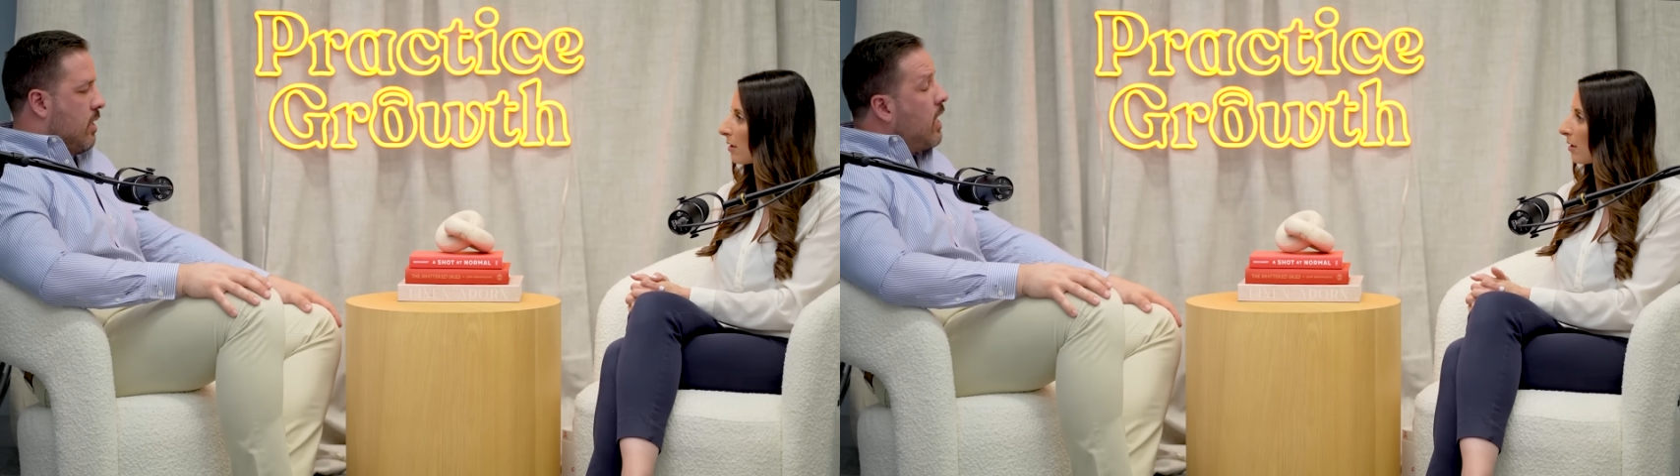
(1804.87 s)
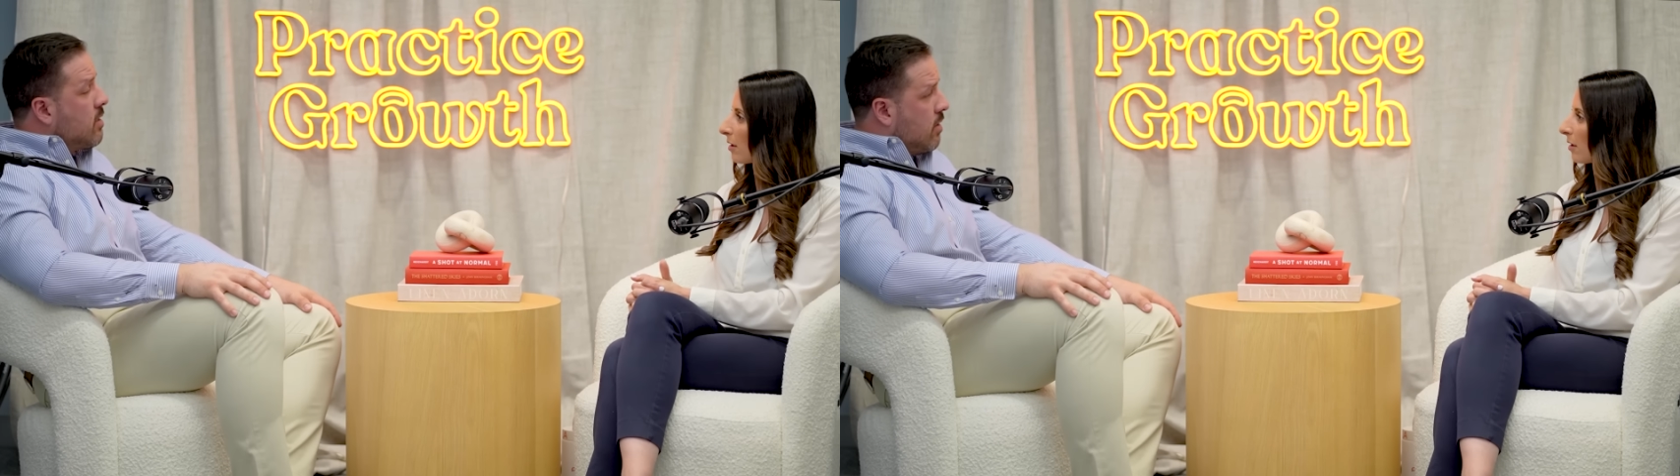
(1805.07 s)

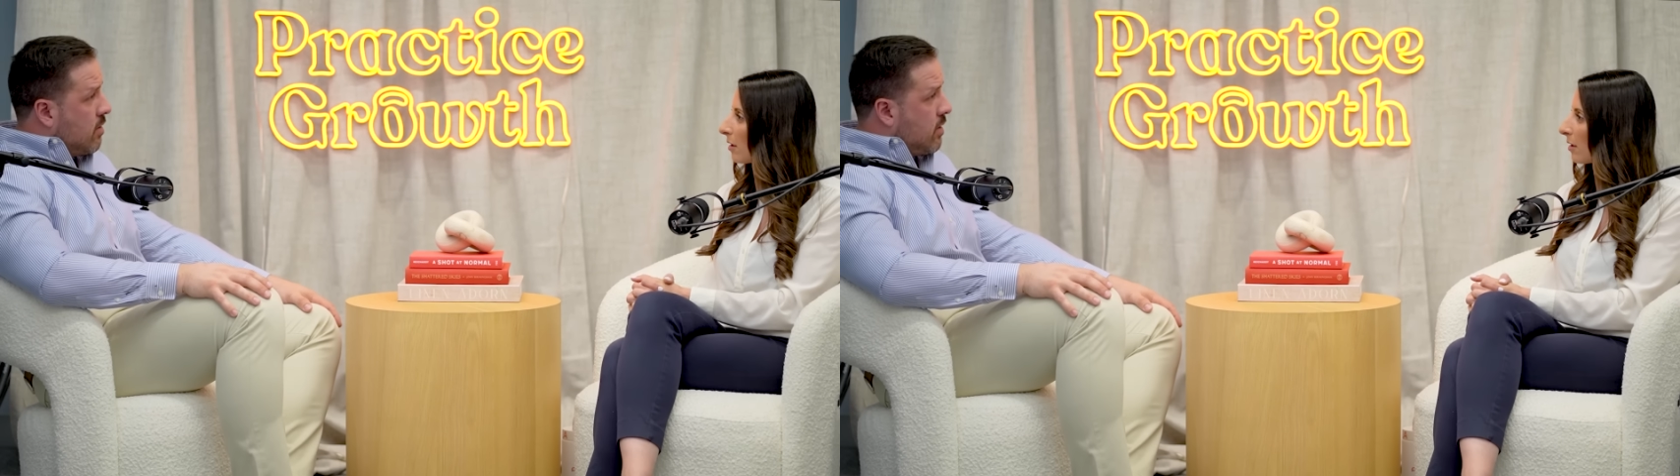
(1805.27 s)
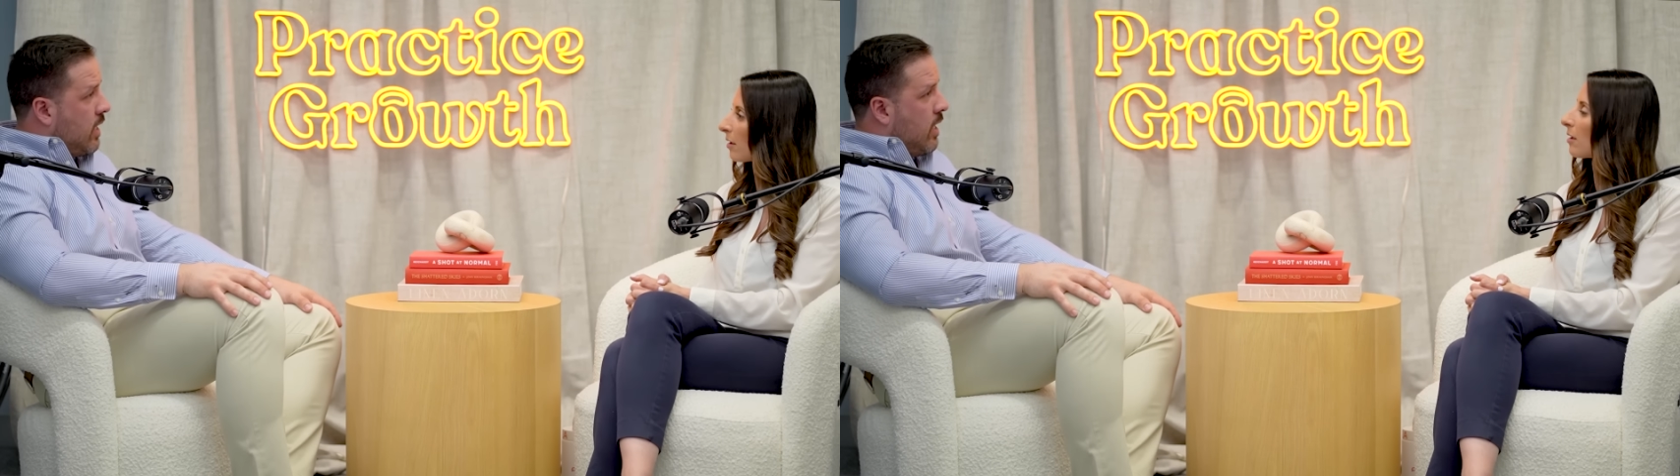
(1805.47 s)

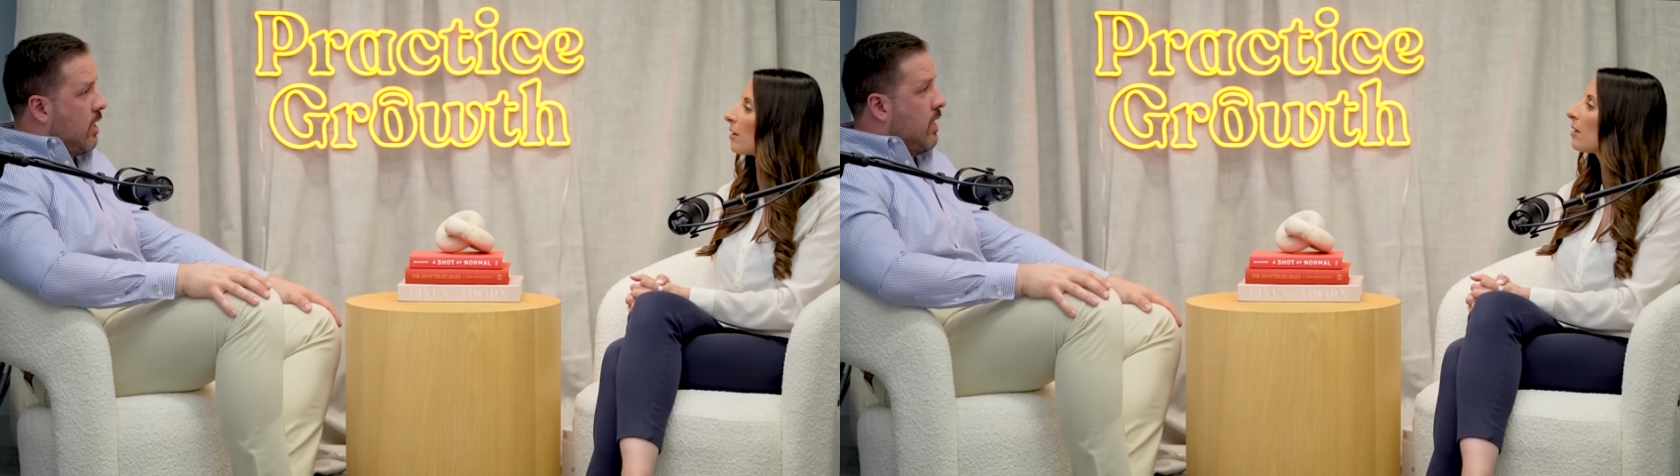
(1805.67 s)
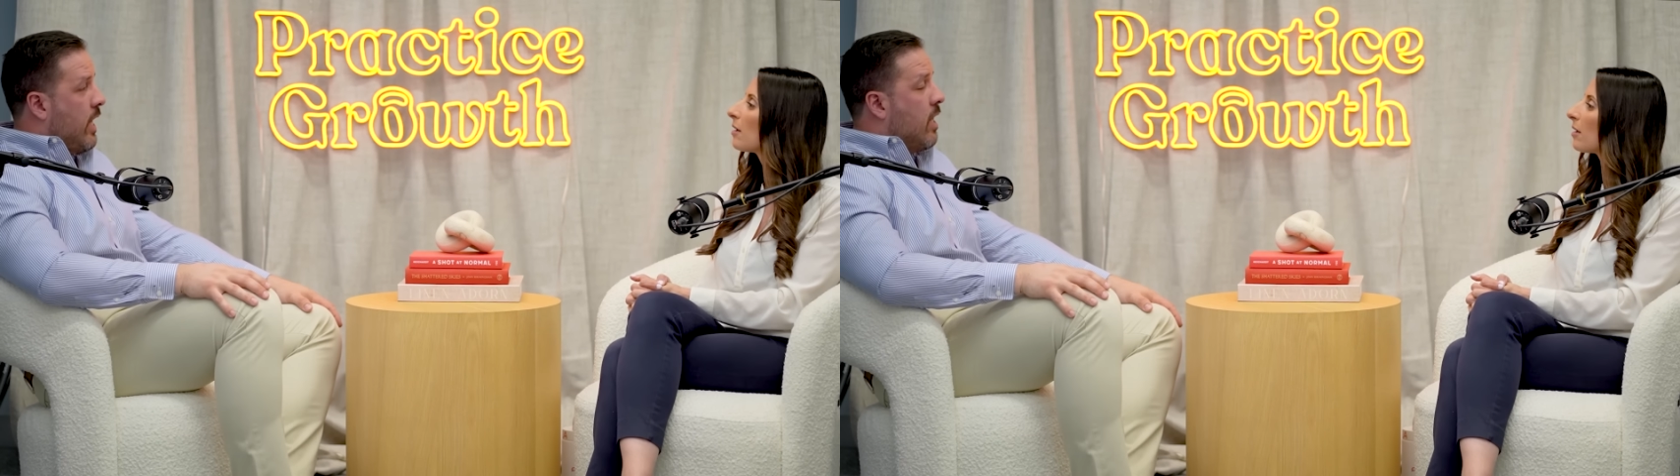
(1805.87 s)
Texas
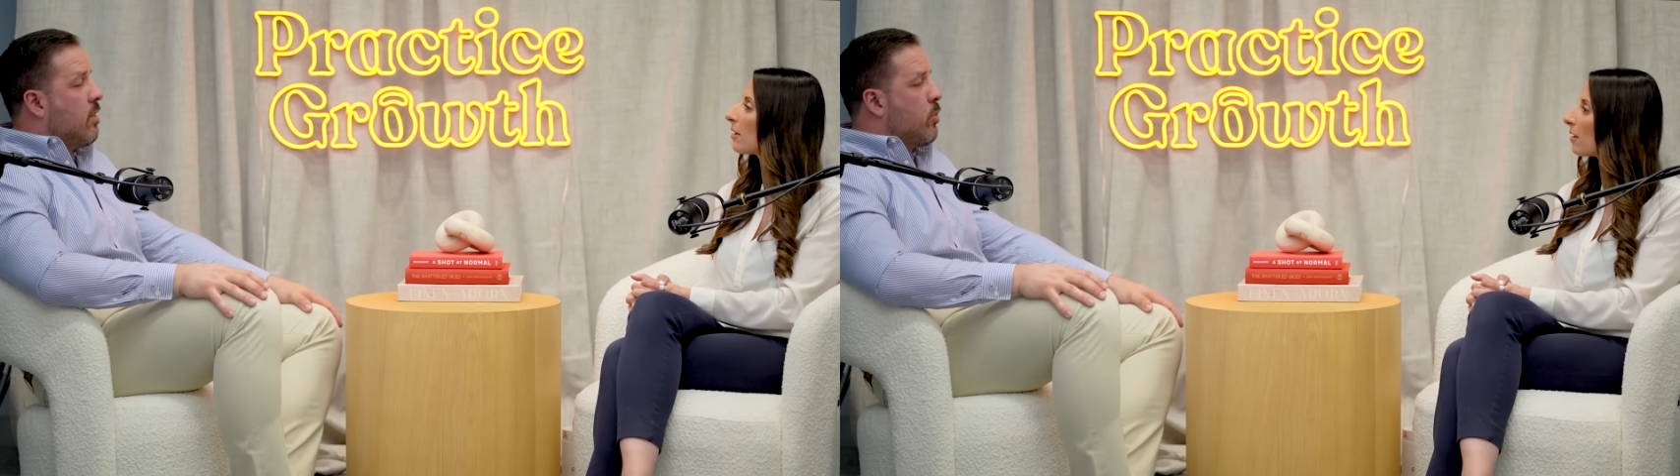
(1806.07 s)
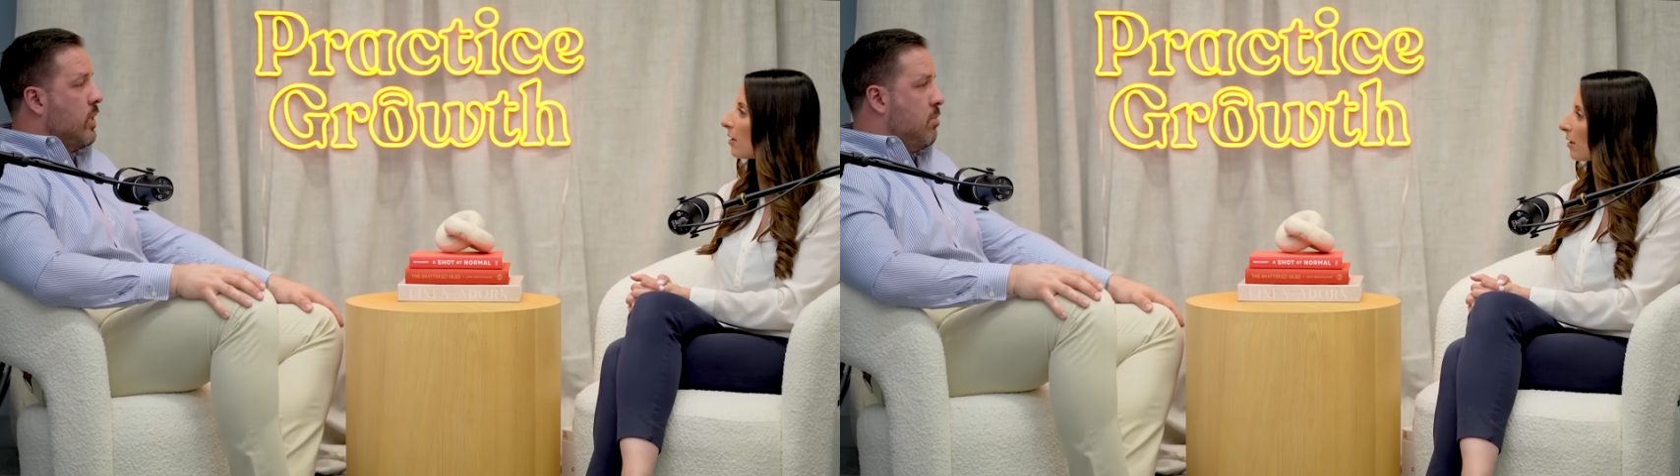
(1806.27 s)
and they
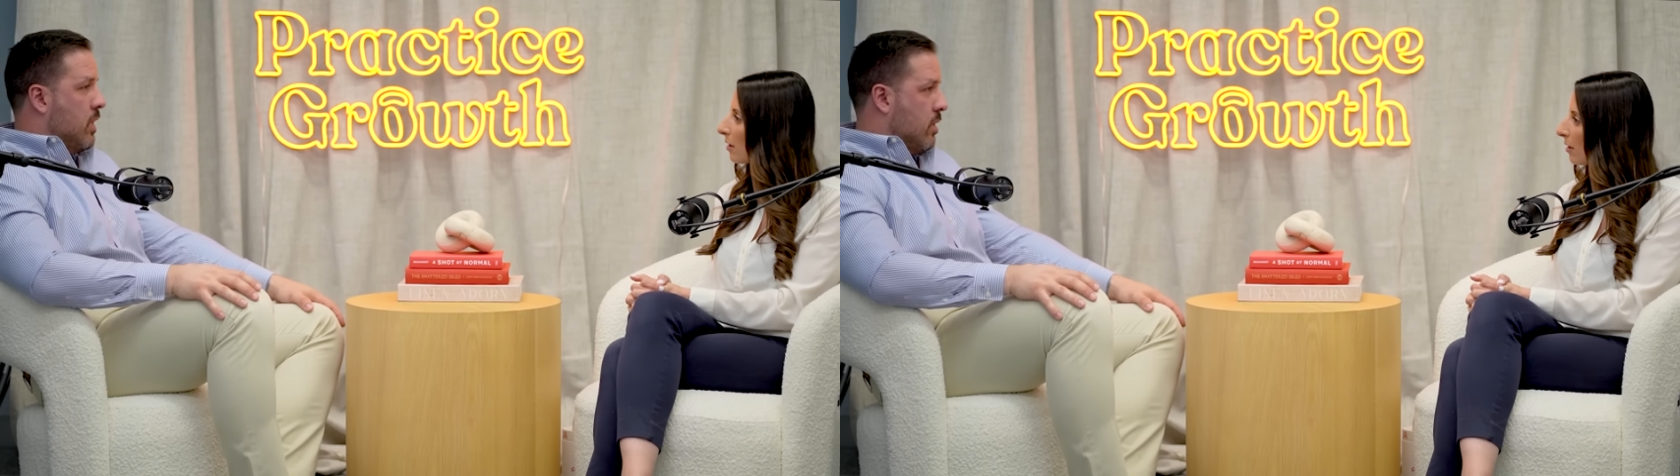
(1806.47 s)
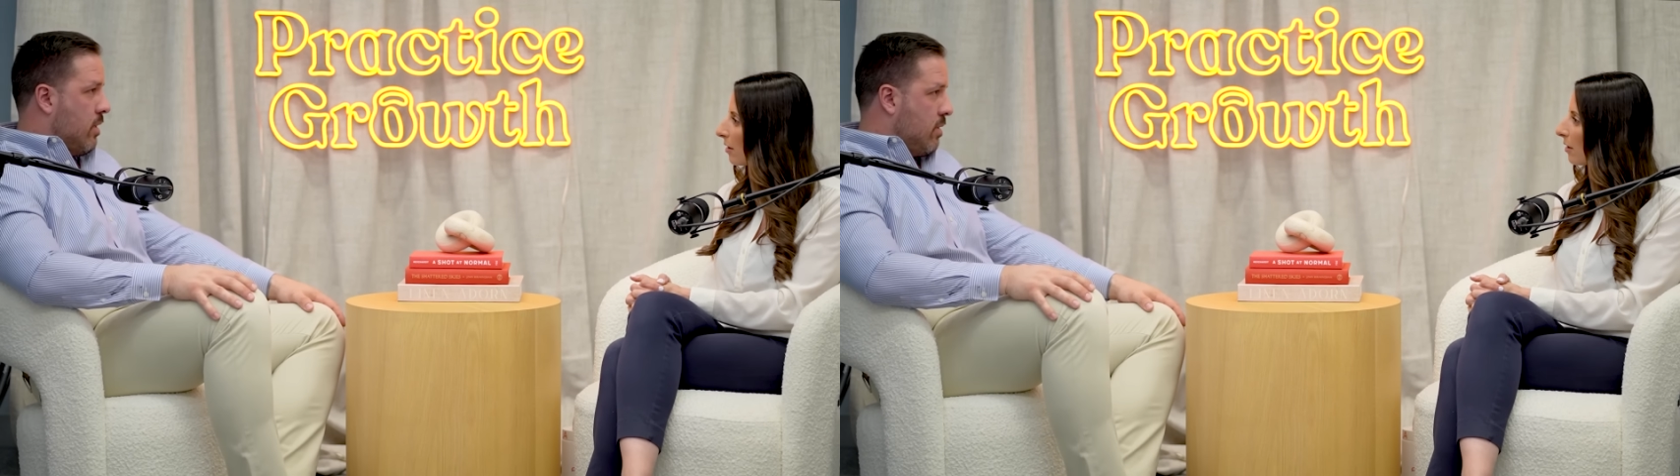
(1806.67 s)
had 3
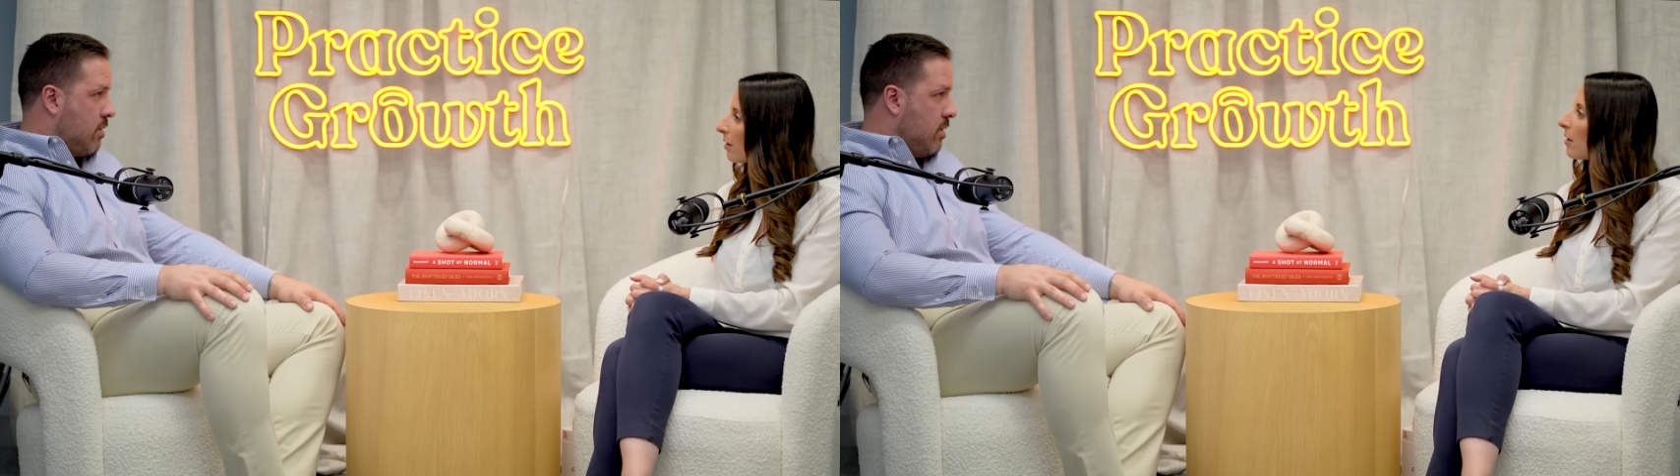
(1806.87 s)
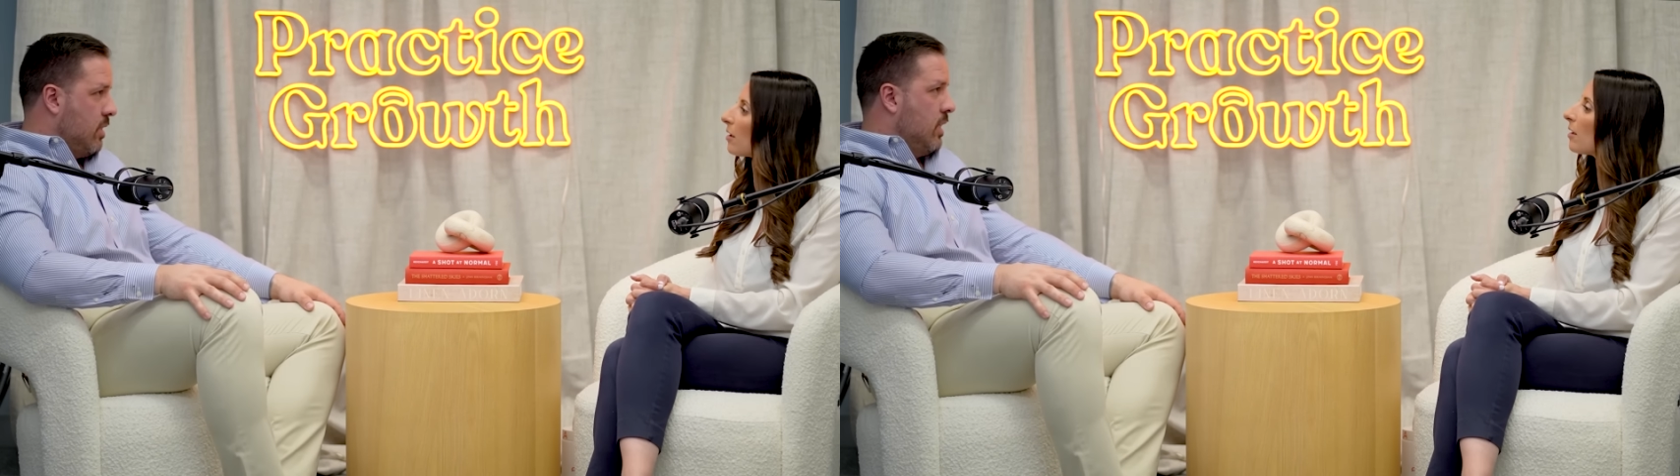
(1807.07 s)
billers